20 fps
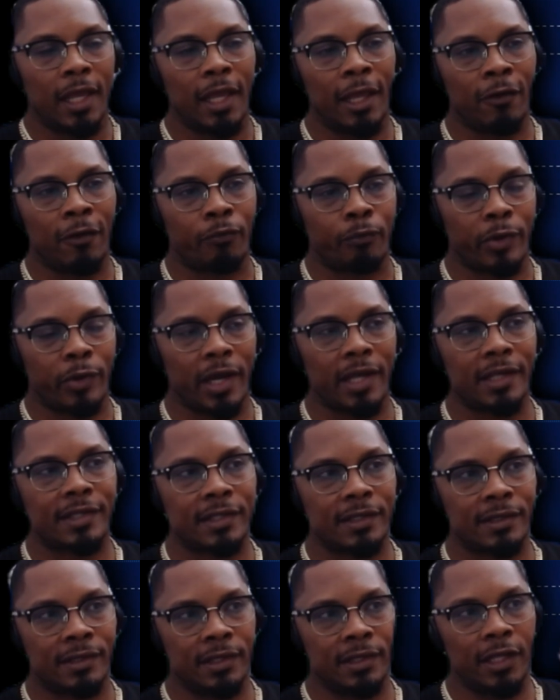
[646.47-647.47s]
if price
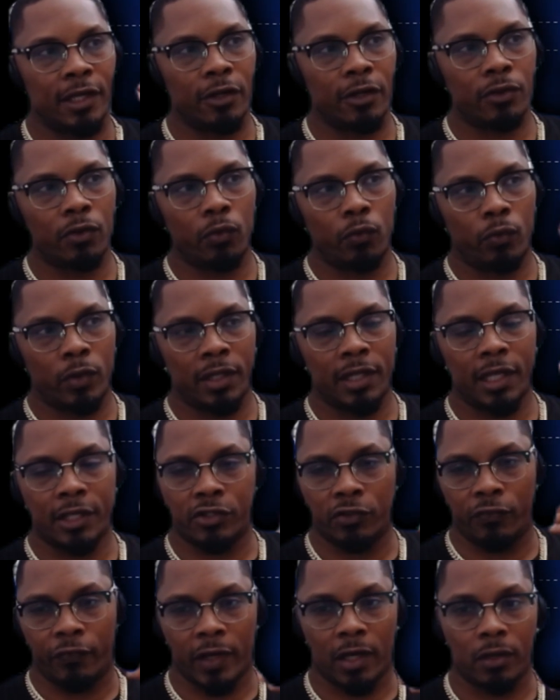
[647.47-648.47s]
is near the one
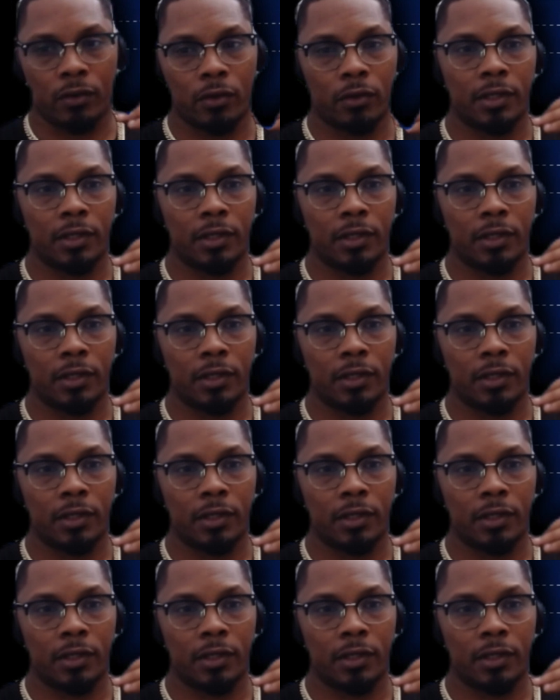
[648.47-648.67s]
that you found